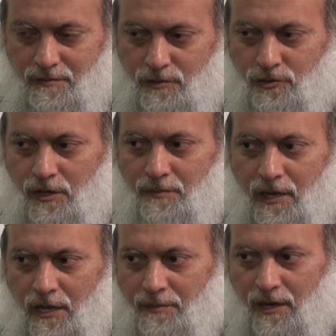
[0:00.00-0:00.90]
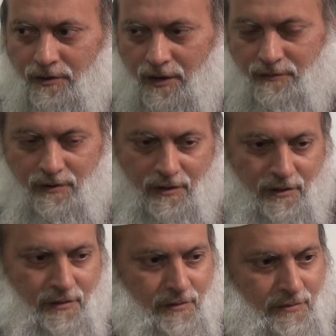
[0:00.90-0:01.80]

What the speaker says: between me and my grandfather.